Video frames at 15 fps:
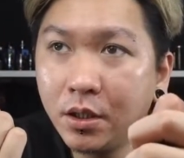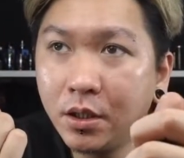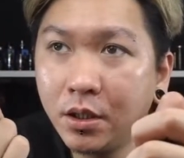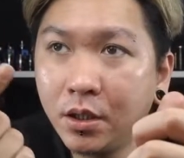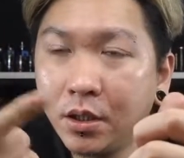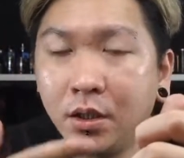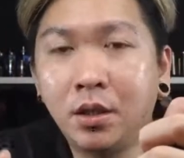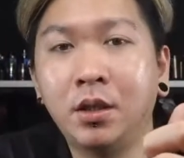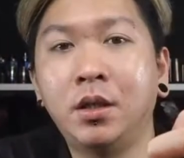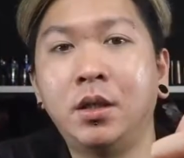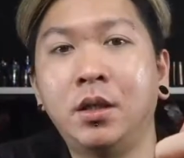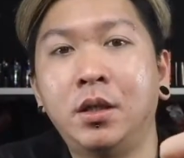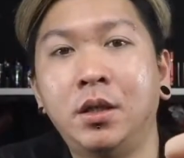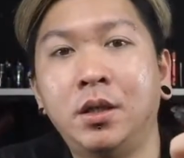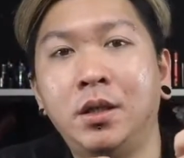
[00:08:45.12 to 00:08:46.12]

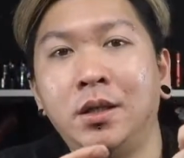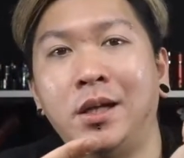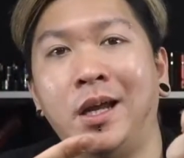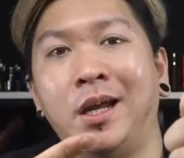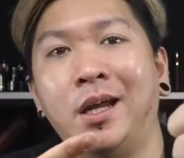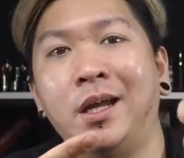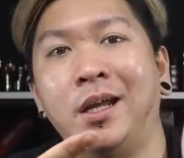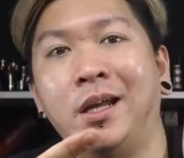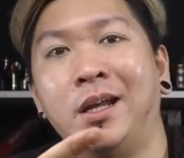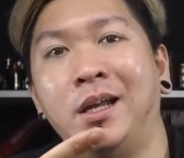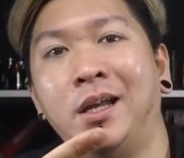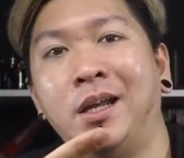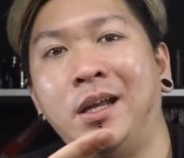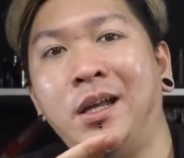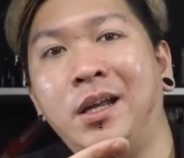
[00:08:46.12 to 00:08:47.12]

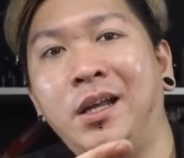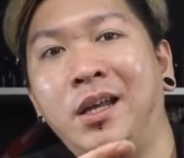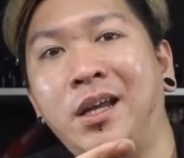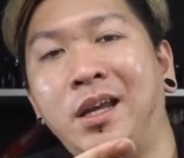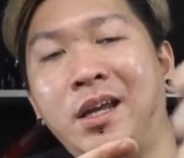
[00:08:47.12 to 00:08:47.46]
[no speech]